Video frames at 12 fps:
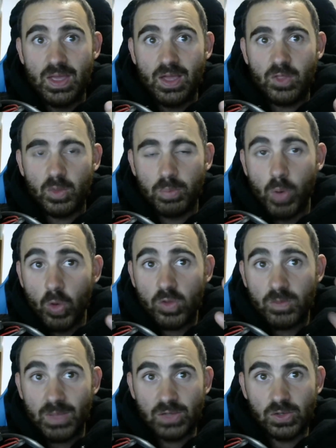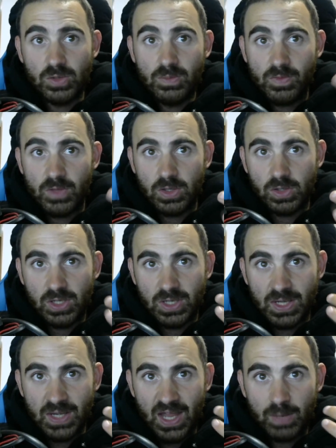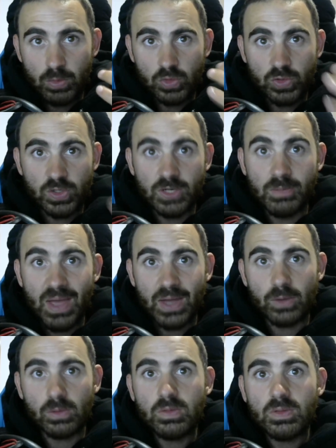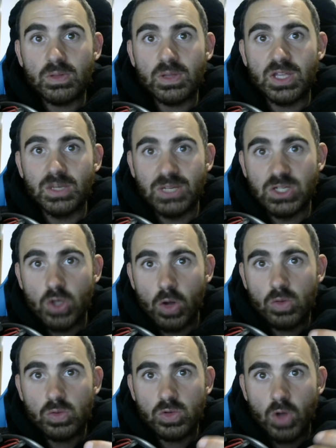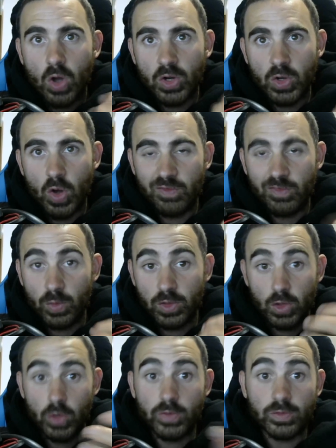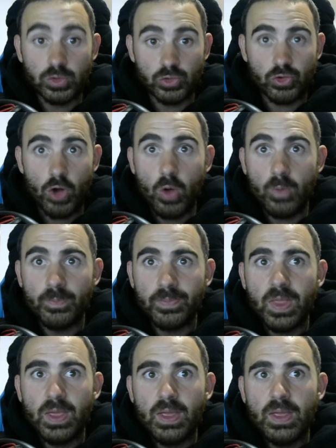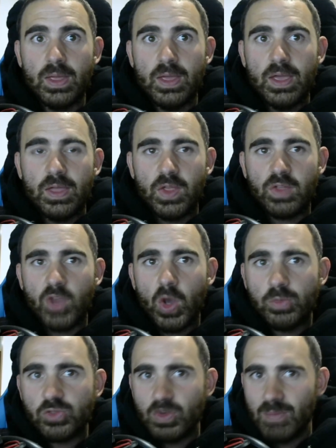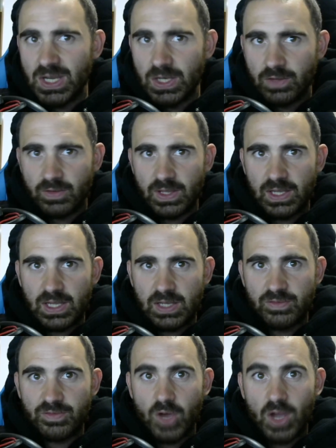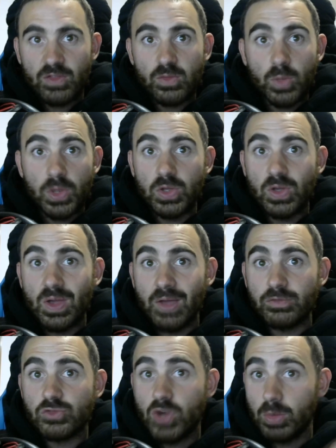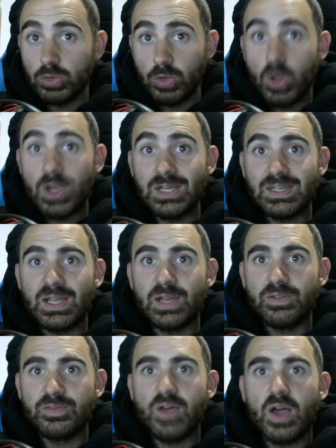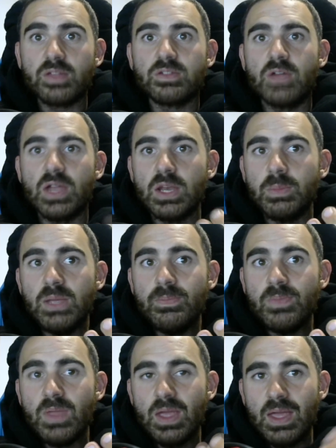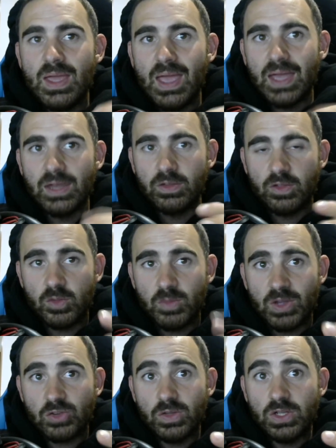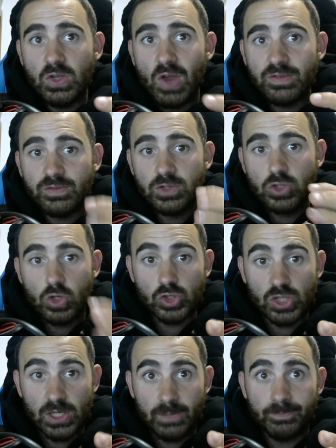The pause menu that you can enable during battles can be toggled on and off with a lot of control. This helps tremendously in fights where you have trouble locking down a faster enemy, and is especially great for dodging.